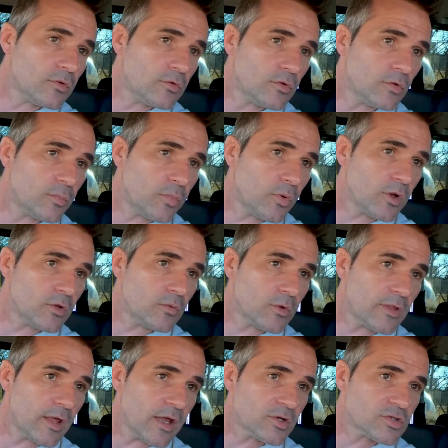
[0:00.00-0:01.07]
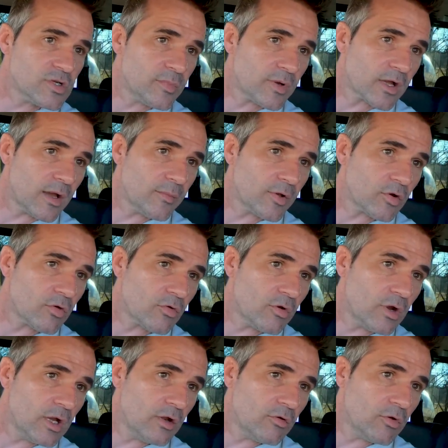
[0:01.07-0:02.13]
to the point where they're actually becoming
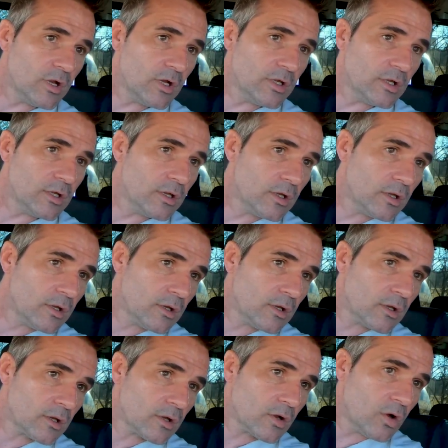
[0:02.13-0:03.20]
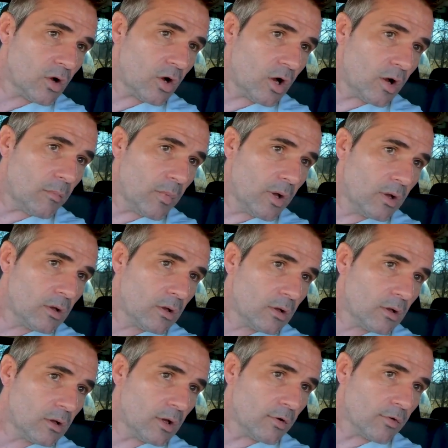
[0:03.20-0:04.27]
really, really calm
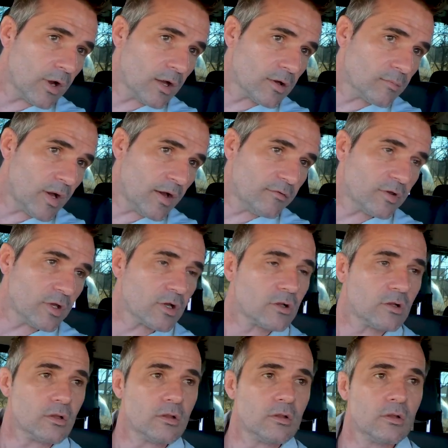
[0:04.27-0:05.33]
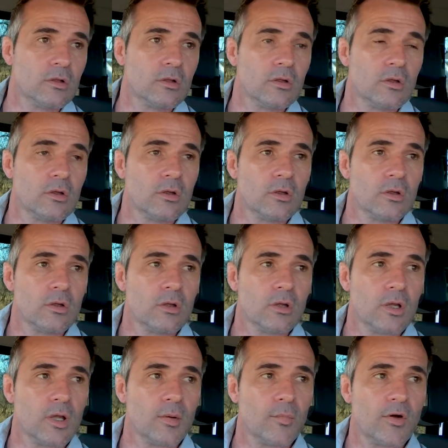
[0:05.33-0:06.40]
around my vehicle.
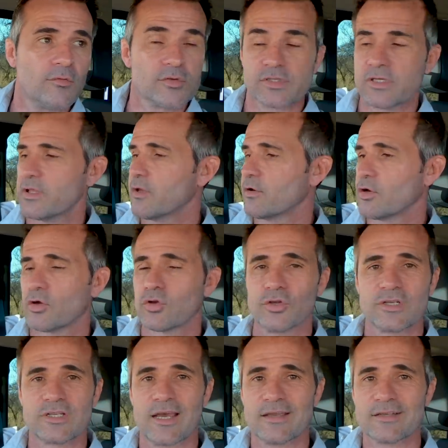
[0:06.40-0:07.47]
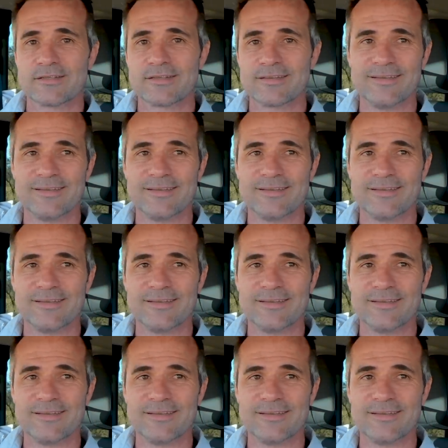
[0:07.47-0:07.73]
Um, obviously, they've got good taste.